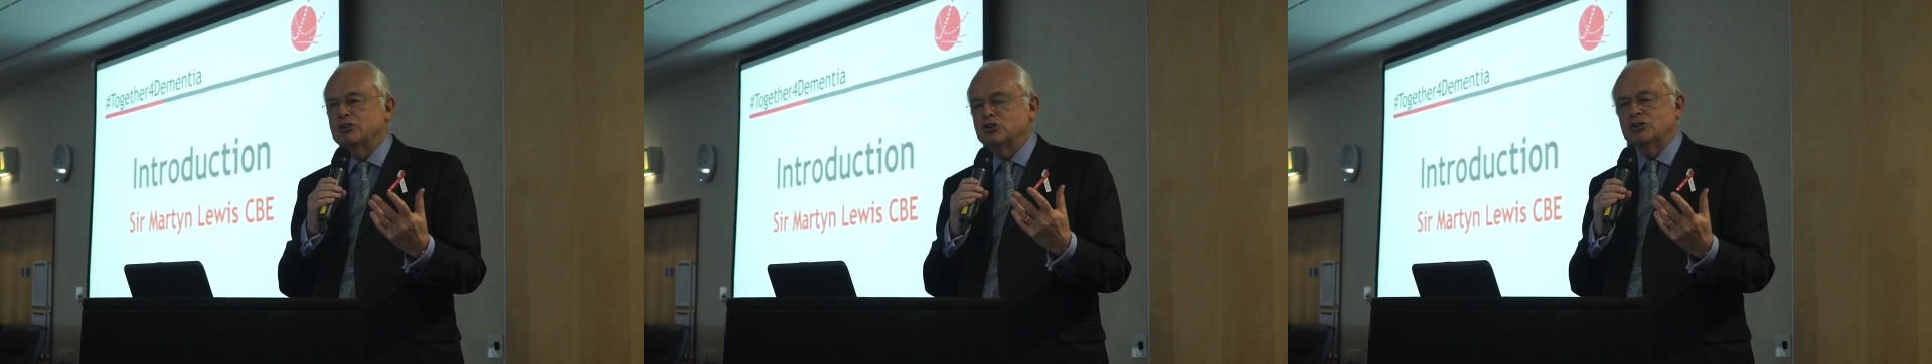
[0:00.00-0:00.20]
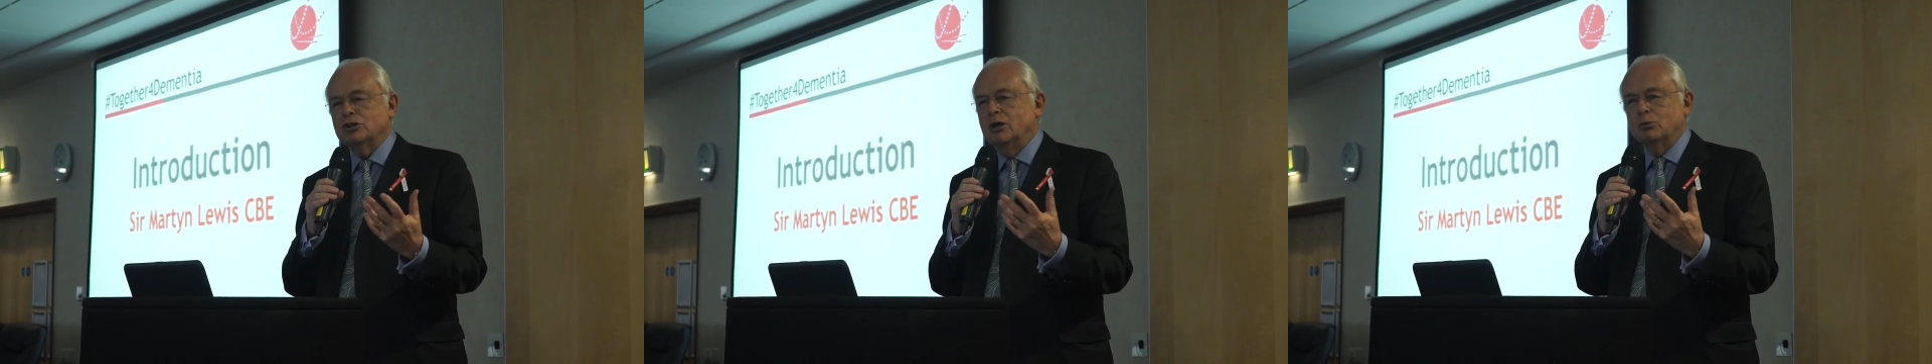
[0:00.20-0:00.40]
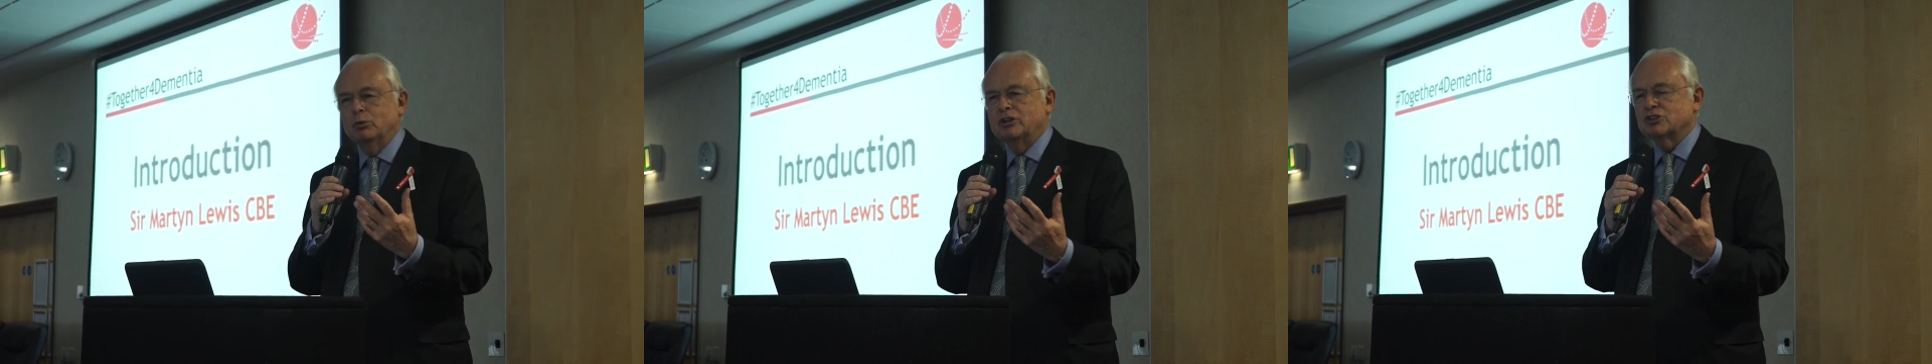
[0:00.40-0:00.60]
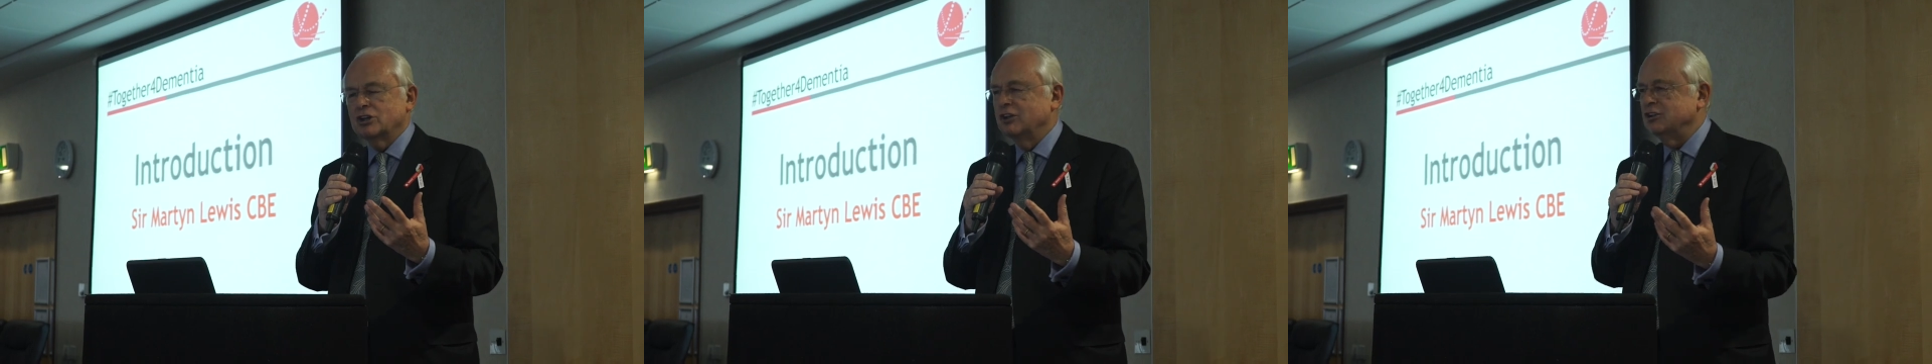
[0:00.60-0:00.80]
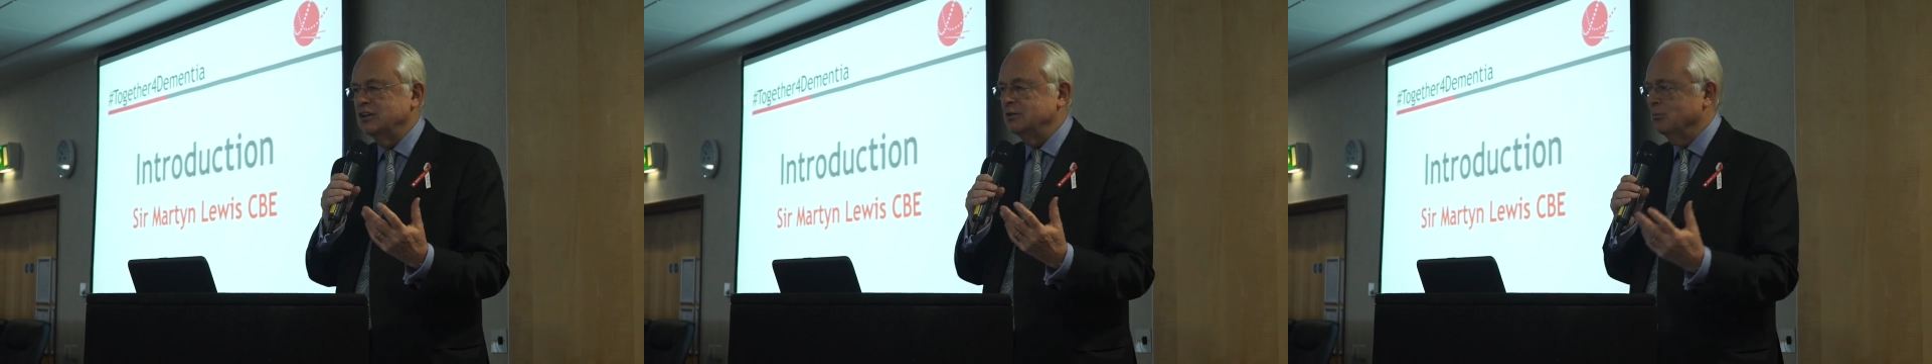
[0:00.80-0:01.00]
There was
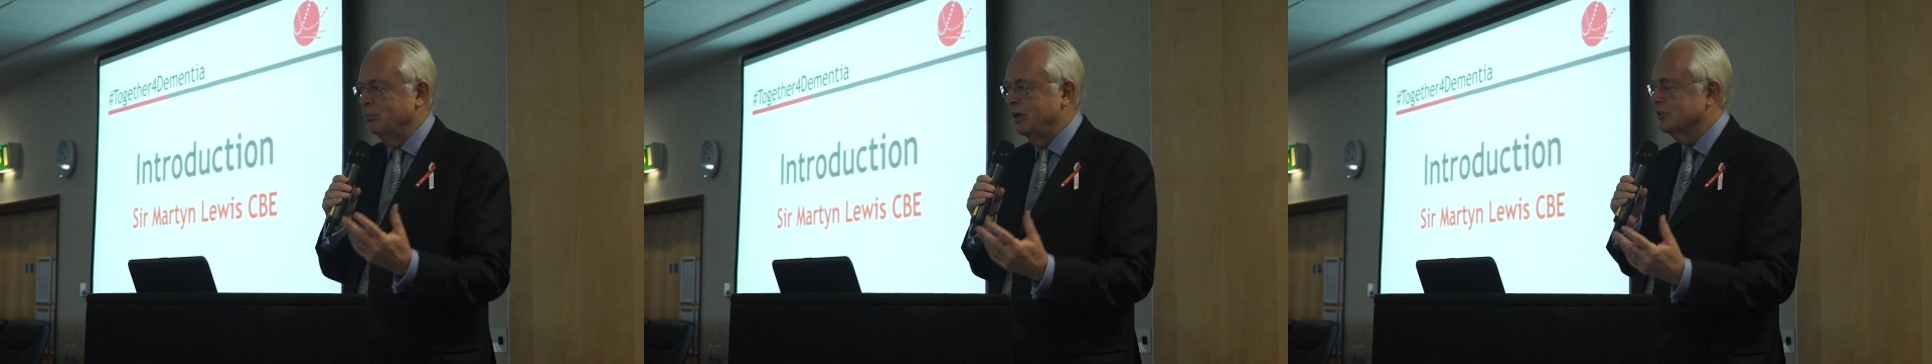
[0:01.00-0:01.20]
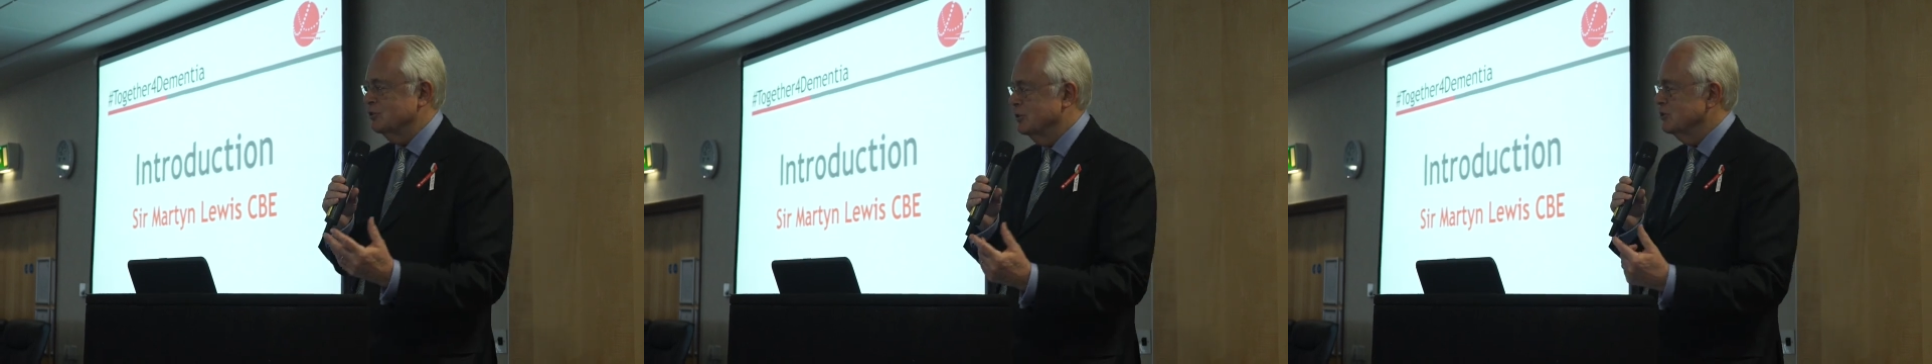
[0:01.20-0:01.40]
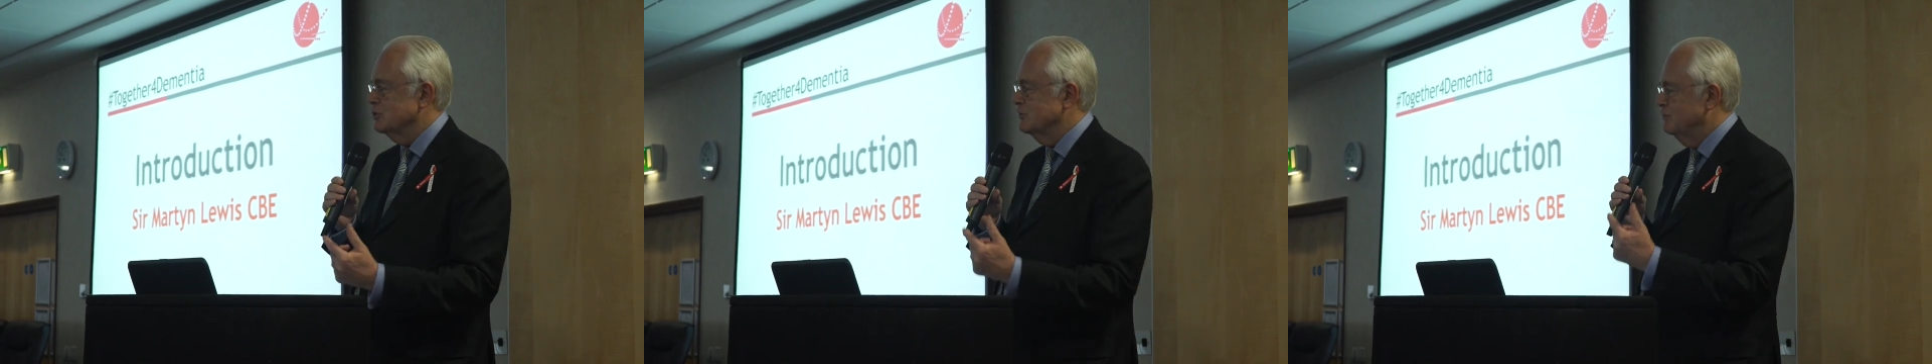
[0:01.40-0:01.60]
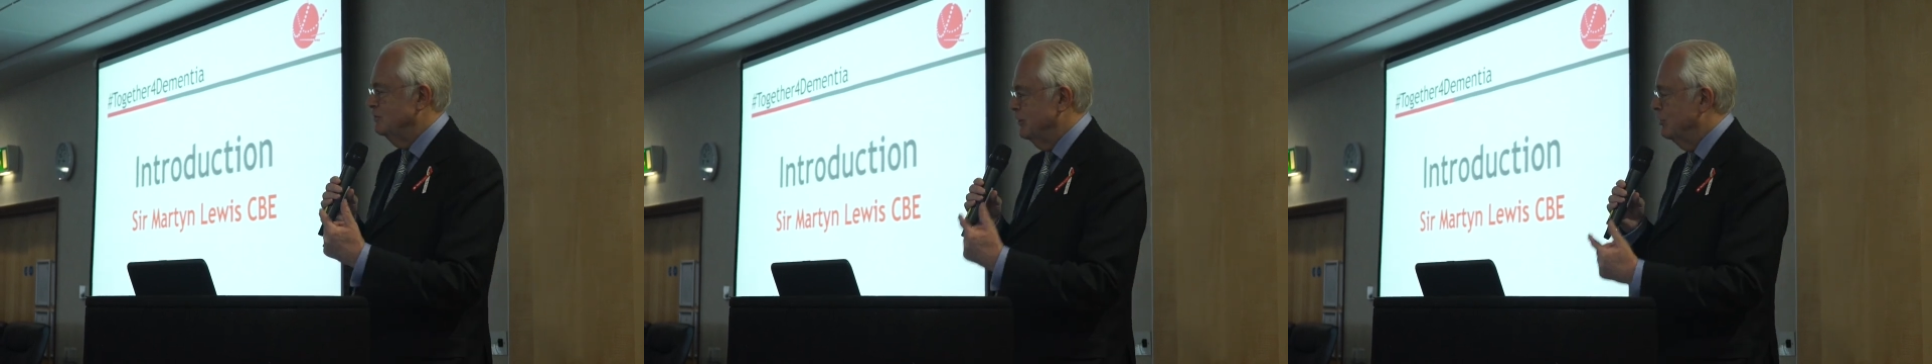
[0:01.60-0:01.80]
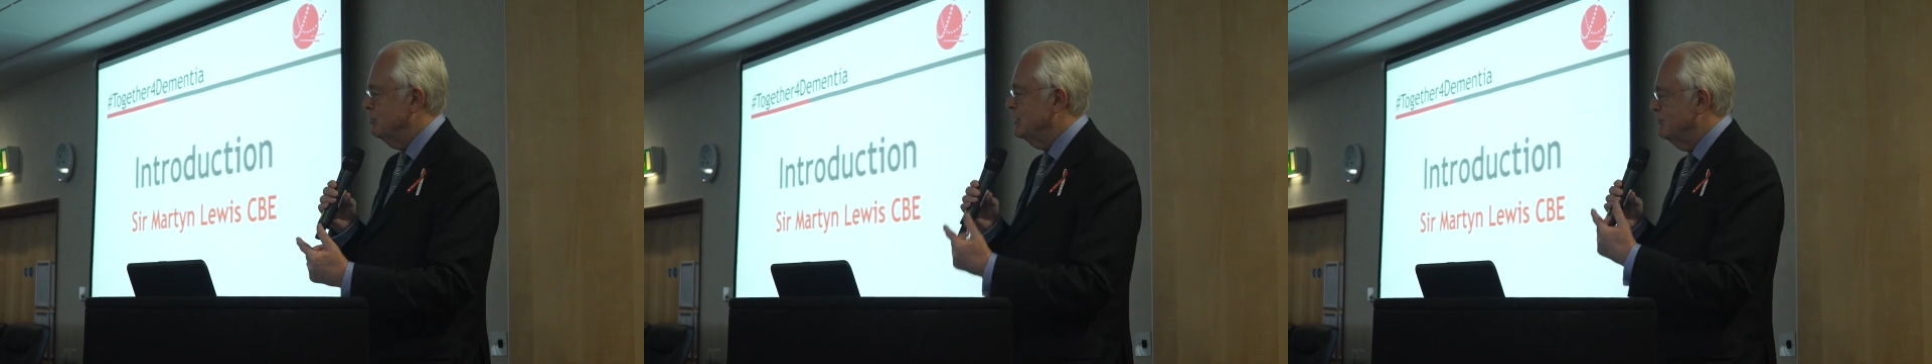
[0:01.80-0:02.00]
so much lateral
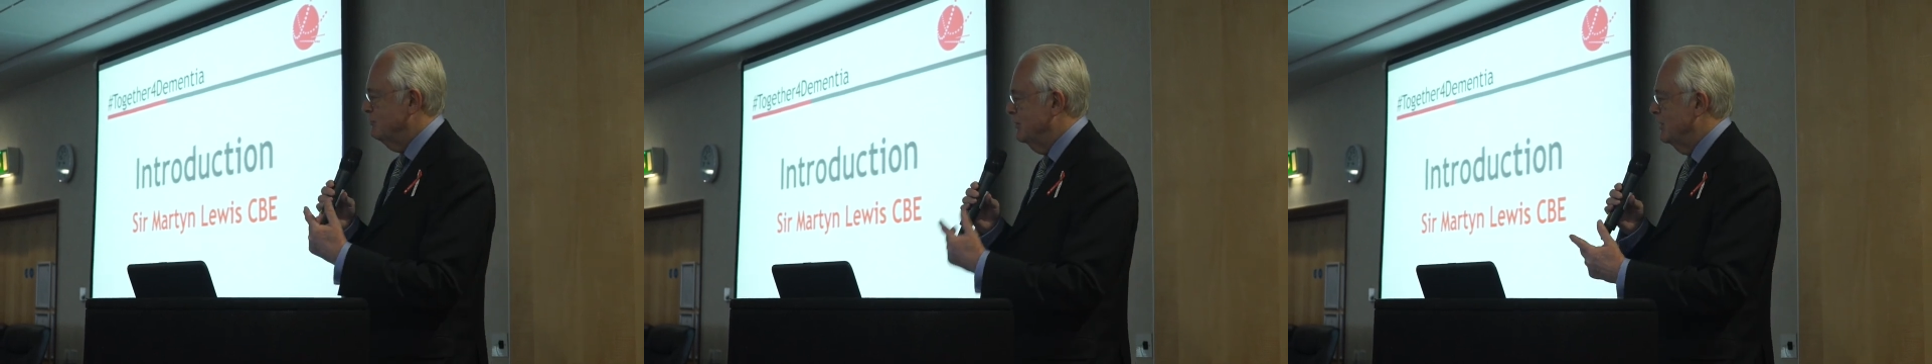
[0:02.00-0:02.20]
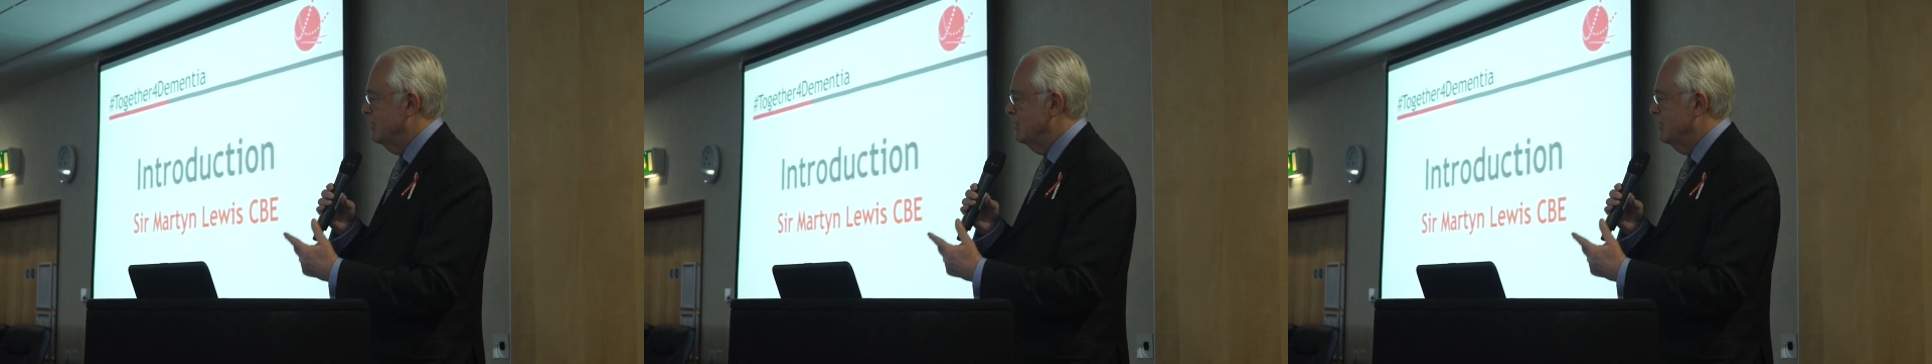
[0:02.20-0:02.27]
thinking, there were so